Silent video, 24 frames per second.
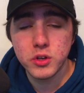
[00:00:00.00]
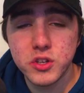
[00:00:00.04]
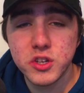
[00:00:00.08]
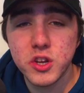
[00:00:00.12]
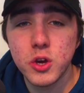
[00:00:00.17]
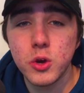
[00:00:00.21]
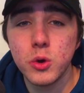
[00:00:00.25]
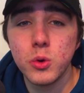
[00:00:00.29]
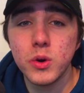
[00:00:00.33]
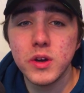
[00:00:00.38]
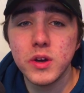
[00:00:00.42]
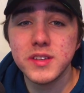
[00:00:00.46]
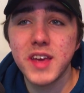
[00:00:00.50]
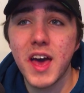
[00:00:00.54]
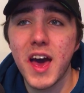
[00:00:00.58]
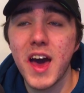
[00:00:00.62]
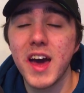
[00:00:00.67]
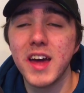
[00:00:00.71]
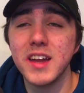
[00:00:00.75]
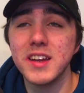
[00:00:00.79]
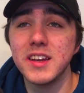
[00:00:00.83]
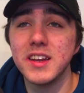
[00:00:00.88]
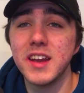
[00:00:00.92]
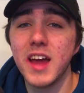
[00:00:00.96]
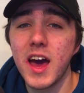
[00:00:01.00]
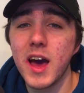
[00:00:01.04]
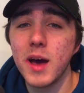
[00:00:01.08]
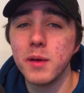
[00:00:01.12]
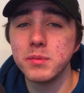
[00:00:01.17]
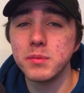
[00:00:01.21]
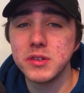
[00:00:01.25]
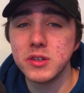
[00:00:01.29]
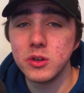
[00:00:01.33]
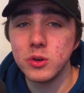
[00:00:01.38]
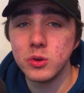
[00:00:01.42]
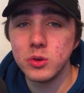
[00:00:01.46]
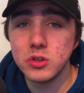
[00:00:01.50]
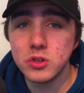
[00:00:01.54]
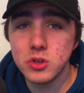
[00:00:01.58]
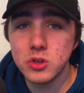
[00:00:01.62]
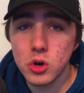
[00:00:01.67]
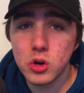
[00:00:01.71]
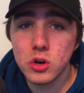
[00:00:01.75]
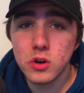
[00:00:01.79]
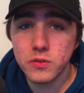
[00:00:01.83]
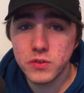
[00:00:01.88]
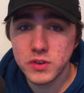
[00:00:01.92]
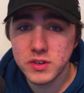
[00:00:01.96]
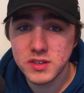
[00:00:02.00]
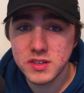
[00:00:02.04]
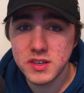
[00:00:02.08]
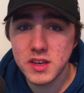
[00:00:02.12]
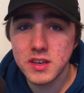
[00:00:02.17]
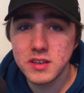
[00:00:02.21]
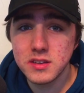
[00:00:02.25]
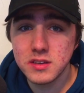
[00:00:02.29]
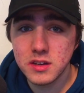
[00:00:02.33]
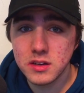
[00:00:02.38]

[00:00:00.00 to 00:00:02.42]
Who has had an absolute dog of a season in